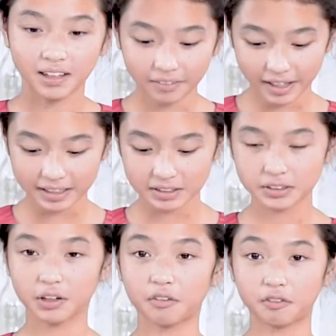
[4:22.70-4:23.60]
Okay,
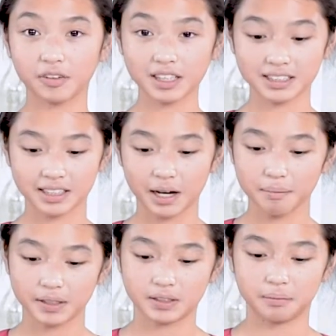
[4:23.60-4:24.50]
so first
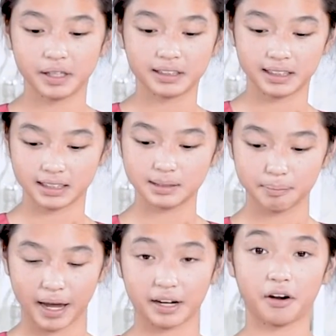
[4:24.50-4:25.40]
up is to make this
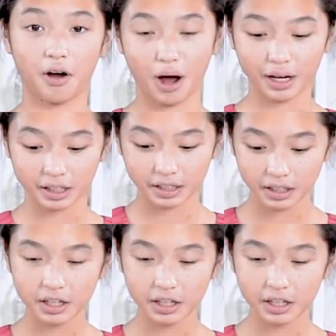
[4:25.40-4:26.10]
pan hot